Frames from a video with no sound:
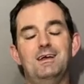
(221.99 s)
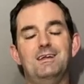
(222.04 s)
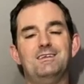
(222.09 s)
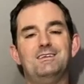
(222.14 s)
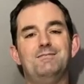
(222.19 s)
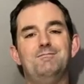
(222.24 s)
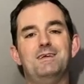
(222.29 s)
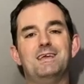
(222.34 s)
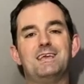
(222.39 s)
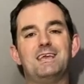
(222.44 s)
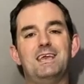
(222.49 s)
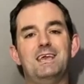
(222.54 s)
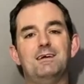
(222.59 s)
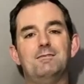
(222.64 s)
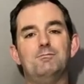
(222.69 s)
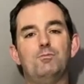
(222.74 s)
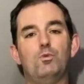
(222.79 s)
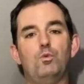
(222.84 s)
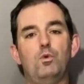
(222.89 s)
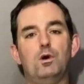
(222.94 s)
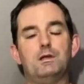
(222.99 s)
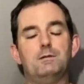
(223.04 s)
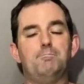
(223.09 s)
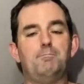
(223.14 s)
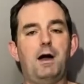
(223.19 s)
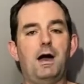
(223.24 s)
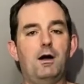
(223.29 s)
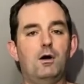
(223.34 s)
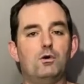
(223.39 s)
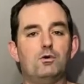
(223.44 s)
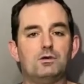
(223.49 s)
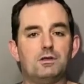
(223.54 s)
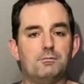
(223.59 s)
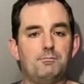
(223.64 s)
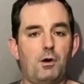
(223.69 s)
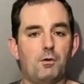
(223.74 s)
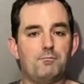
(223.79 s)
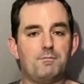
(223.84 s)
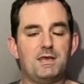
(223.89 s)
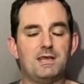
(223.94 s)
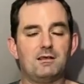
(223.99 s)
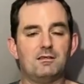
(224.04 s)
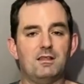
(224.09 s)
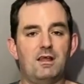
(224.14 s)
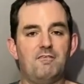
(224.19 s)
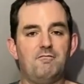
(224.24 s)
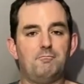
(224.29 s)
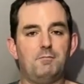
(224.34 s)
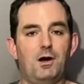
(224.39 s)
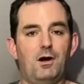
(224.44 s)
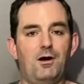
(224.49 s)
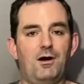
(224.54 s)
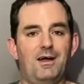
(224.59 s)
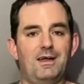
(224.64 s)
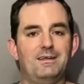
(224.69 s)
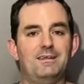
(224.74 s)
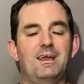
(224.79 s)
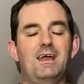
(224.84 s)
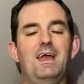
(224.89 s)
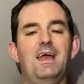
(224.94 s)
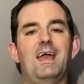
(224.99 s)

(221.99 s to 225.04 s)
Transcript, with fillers: to make him want to pout about being left behind